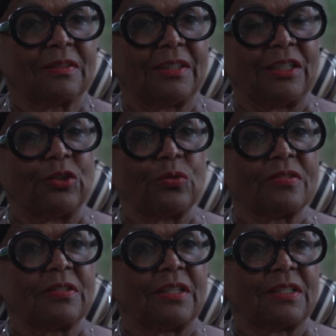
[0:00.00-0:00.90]
In
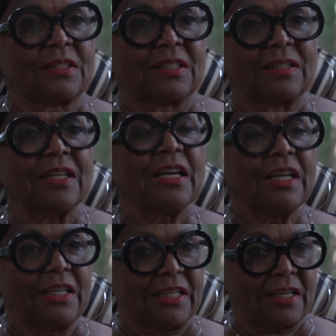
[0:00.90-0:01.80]
those days,
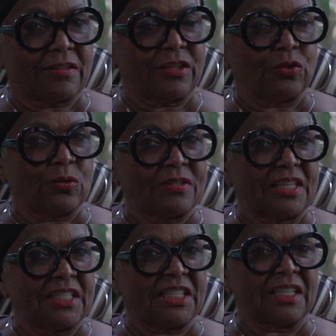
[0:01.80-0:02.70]
yes, in those
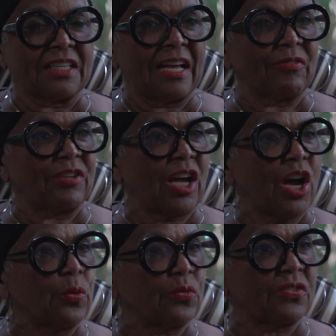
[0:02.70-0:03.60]
days they didn't have the
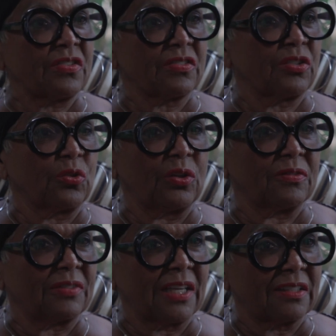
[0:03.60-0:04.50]
houses and all
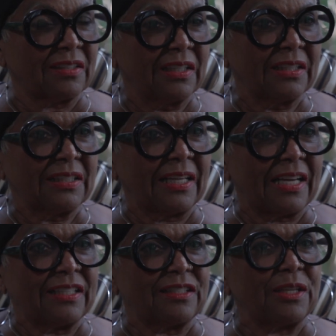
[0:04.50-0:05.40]
of that. They
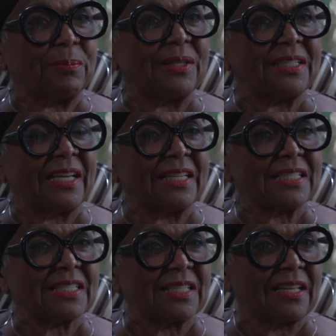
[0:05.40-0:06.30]
had the teepee
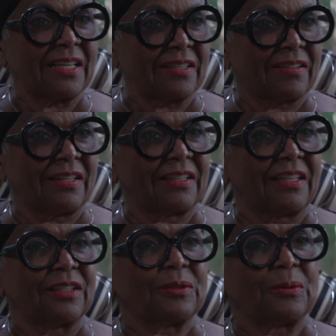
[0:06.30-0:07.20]
tents and things like
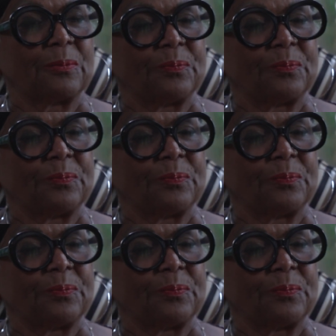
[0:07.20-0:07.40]
that.